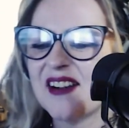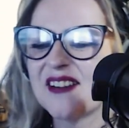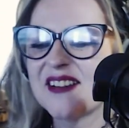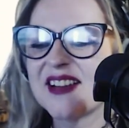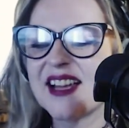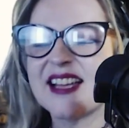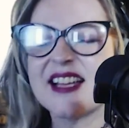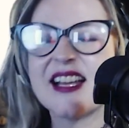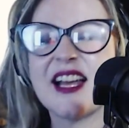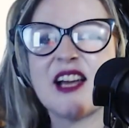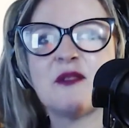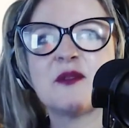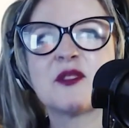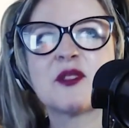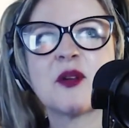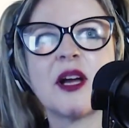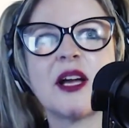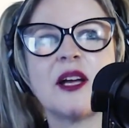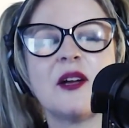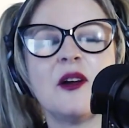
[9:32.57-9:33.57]
Okay.
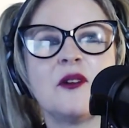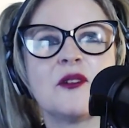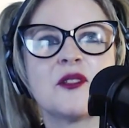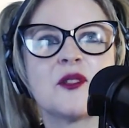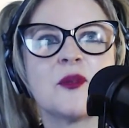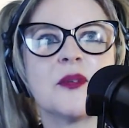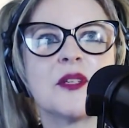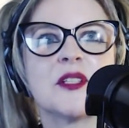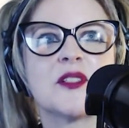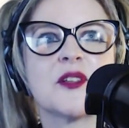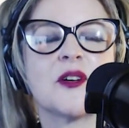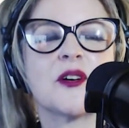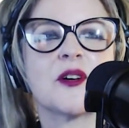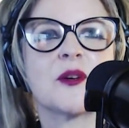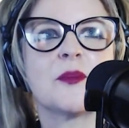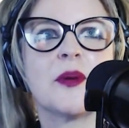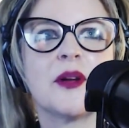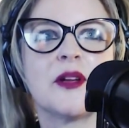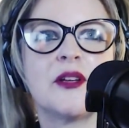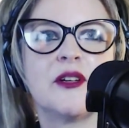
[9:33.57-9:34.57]
So I also want to
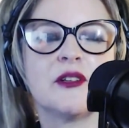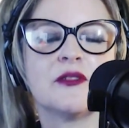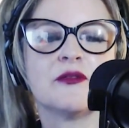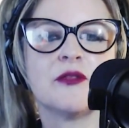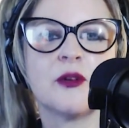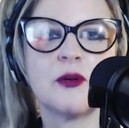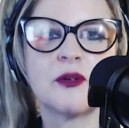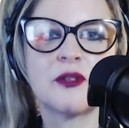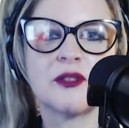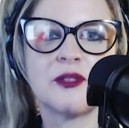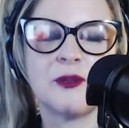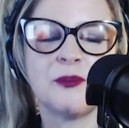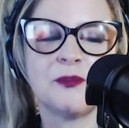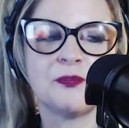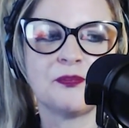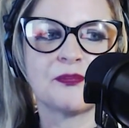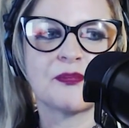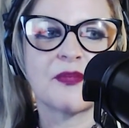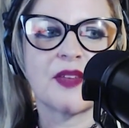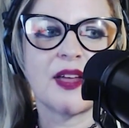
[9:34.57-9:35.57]
talk about your vocal.